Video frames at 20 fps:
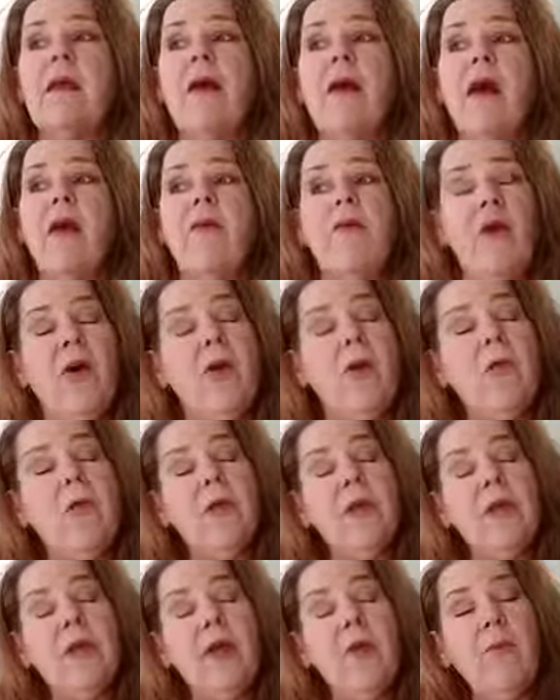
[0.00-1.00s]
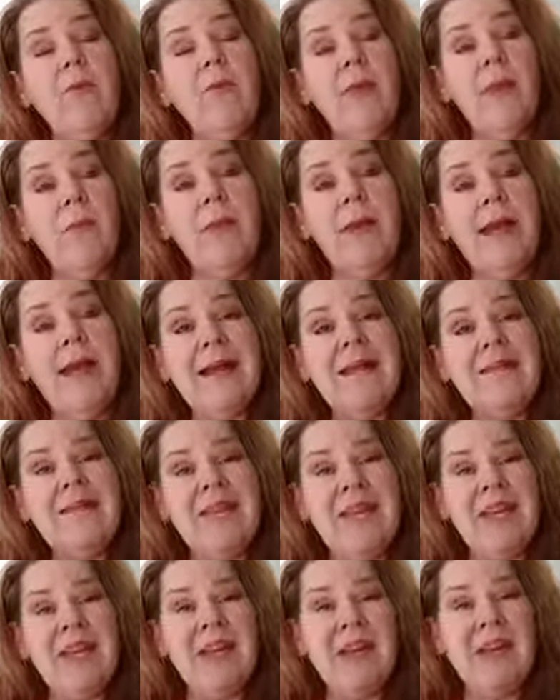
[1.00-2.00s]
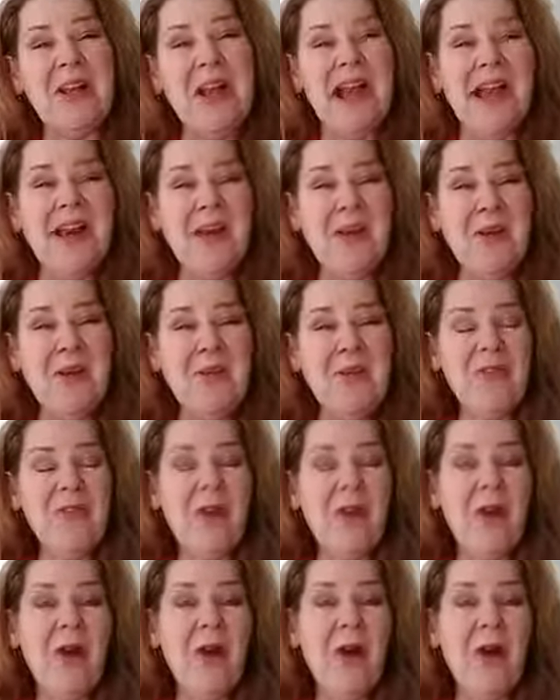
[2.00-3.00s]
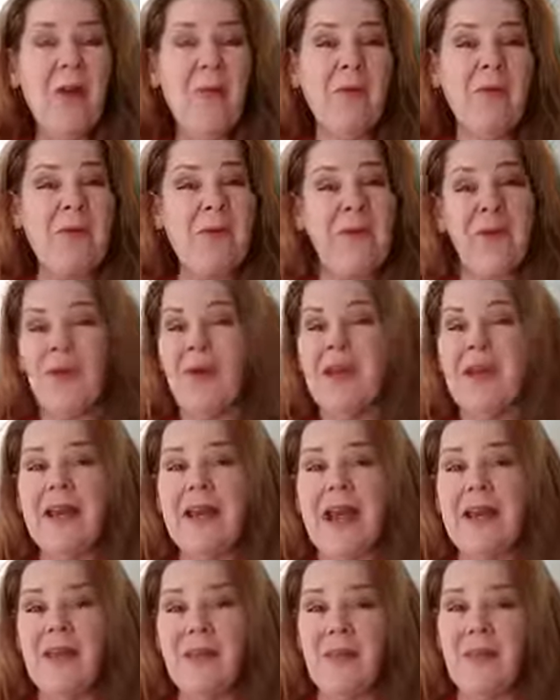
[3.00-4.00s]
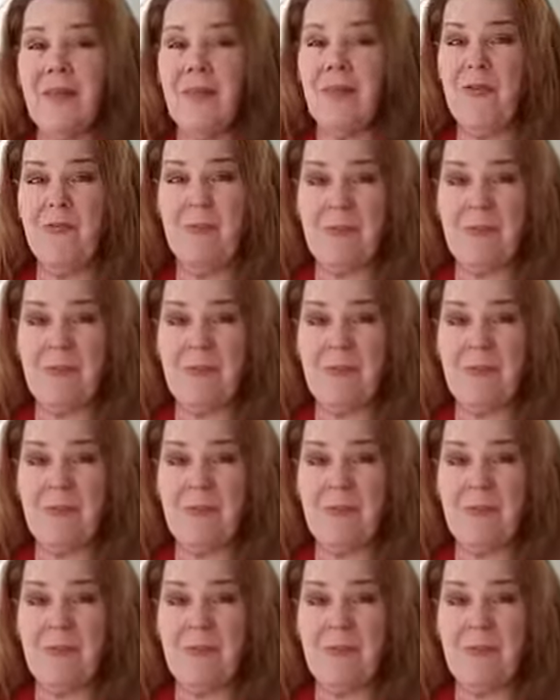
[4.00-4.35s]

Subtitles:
Although, with our pets, it kind of hurts our heart when they're looking at you with those